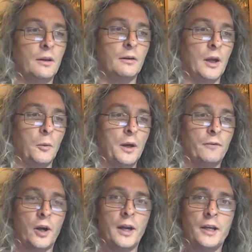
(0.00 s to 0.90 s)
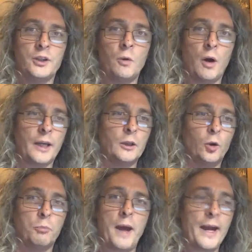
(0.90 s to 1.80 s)
whenever I need to, I can
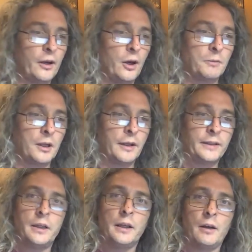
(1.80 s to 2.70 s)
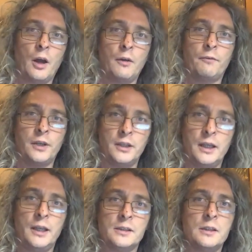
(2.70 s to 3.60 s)
look back, and I'm collecting it for
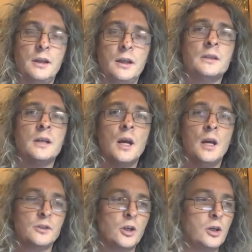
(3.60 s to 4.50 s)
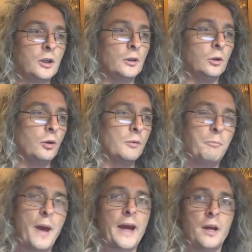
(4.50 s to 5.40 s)
years and years, so you can look
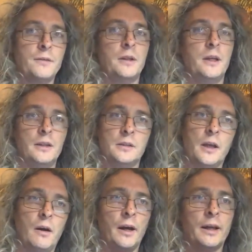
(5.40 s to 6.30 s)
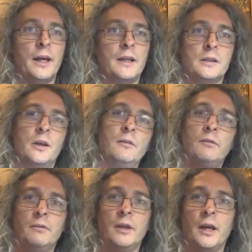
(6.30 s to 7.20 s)
back over the years and go, okay, so
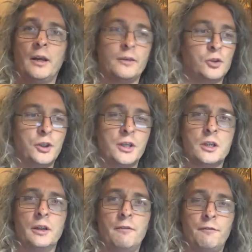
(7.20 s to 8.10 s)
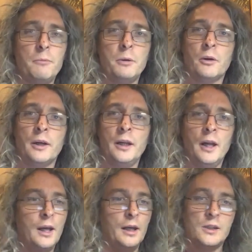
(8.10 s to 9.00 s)
traditionally February
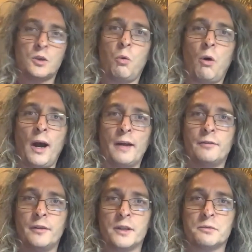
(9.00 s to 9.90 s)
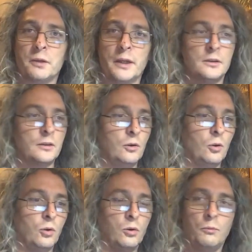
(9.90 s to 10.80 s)
is quiet for this reason
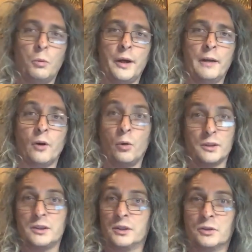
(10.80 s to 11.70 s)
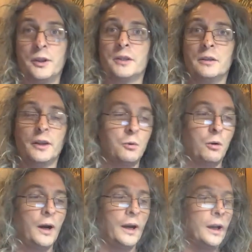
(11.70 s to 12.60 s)
or whatever, or it's just traditionally
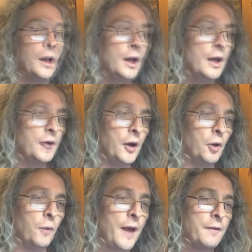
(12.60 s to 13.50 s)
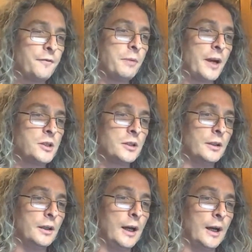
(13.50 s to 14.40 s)
quiet. So all that
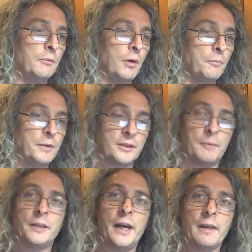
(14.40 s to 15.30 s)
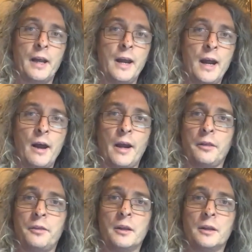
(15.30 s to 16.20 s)
information, I'm just updating that now, and I
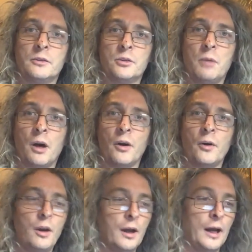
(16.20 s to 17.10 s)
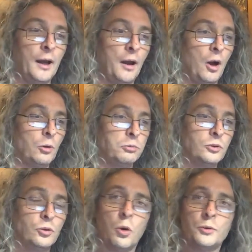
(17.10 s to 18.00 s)
think tomorrow I'll
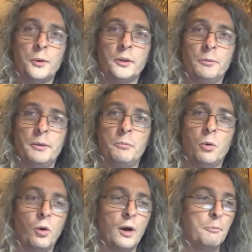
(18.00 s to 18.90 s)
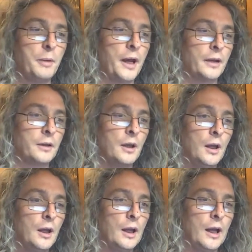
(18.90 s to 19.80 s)
talk to you a little bit more about
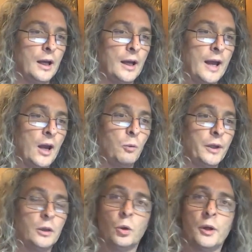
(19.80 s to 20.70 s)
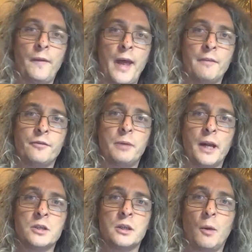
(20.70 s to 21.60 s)
how we look at that
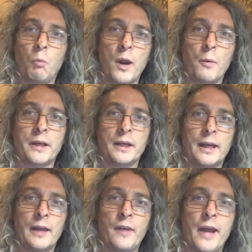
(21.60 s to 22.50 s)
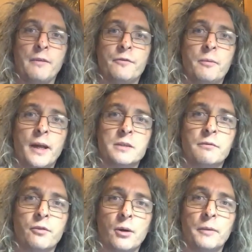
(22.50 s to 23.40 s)
information and where we can get that information
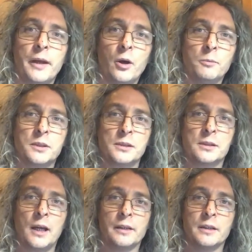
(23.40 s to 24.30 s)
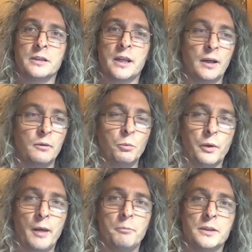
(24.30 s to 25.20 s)
from that helps us understand
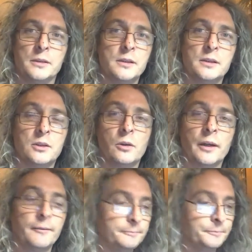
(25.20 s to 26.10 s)
what our business is doing.